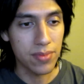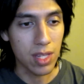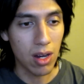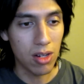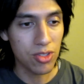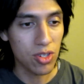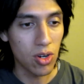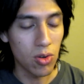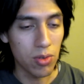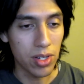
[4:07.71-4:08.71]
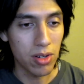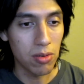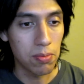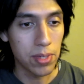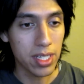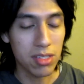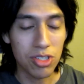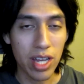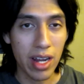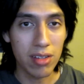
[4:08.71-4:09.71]
Also, biggest
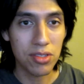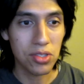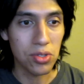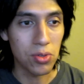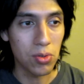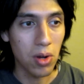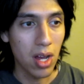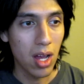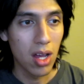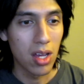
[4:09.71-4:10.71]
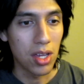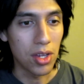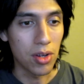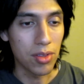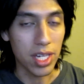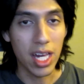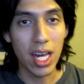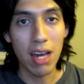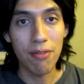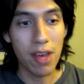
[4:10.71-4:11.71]
shout outs to the
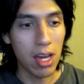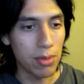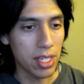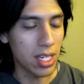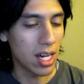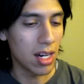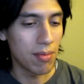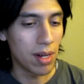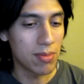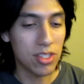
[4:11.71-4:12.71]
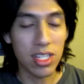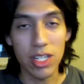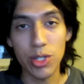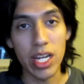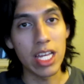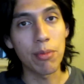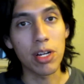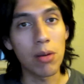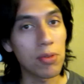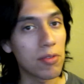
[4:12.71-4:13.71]
KI family. I'm just gonna try and name a
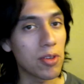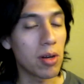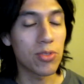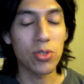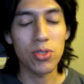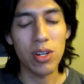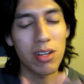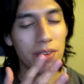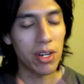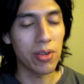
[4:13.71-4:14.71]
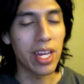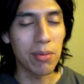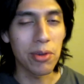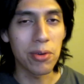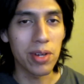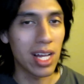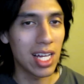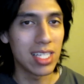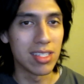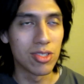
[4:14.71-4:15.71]
couple of you. I'm so sorry if I don't name you.
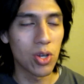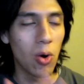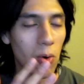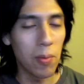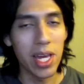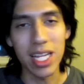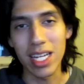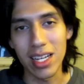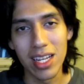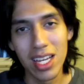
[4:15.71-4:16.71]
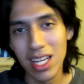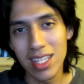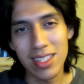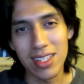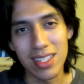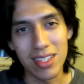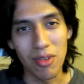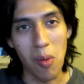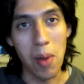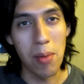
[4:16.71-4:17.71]
It's so many to
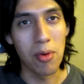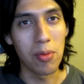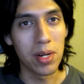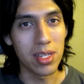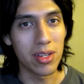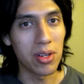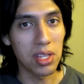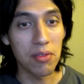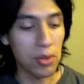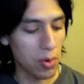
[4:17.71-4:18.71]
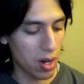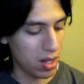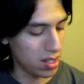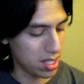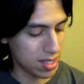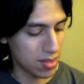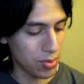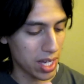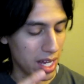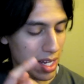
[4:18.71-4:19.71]
remember, but I love you all. Let's see,
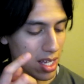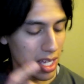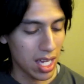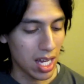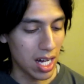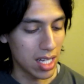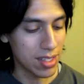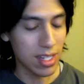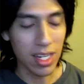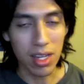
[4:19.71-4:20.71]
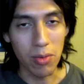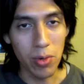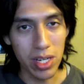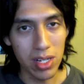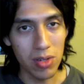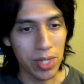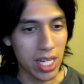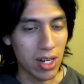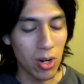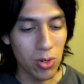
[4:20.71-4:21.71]
we got C88 Will, we
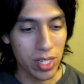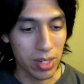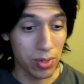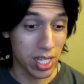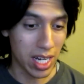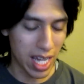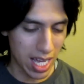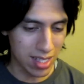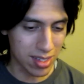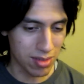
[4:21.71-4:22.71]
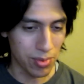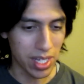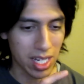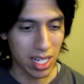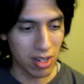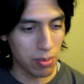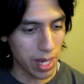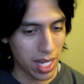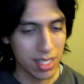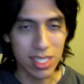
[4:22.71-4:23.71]
got Hoagie, we got Handsome, we got Gutter
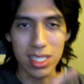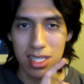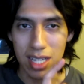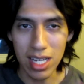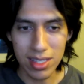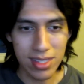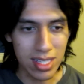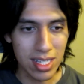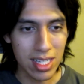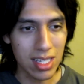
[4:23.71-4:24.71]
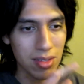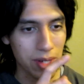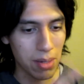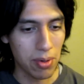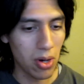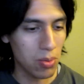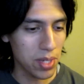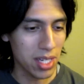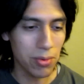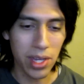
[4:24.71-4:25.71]
Magic, LCD, we got Paul
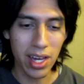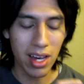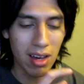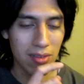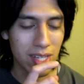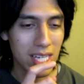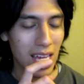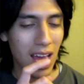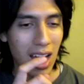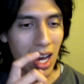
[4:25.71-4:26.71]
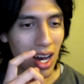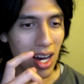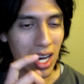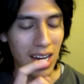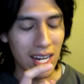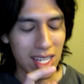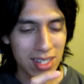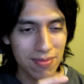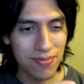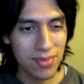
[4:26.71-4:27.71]
B, we have oh
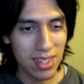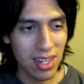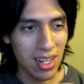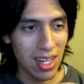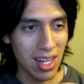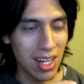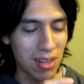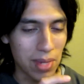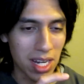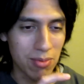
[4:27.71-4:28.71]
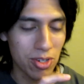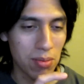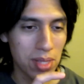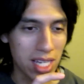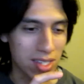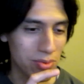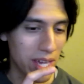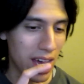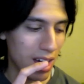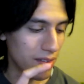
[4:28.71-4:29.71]
man, I'm drawing blanks. We
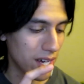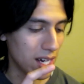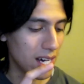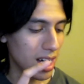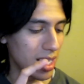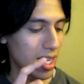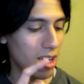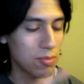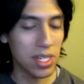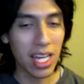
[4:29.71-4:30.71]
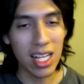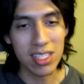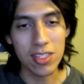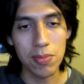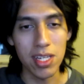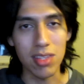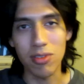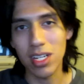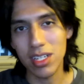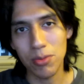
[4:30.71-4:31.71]
have RPD Alex Smith,
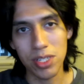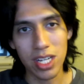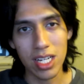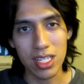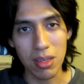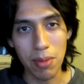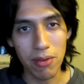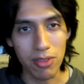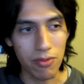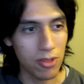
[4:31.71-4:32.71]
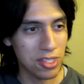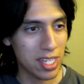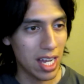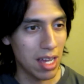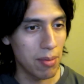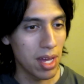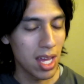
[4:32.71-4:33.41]
which I actually met for the first time.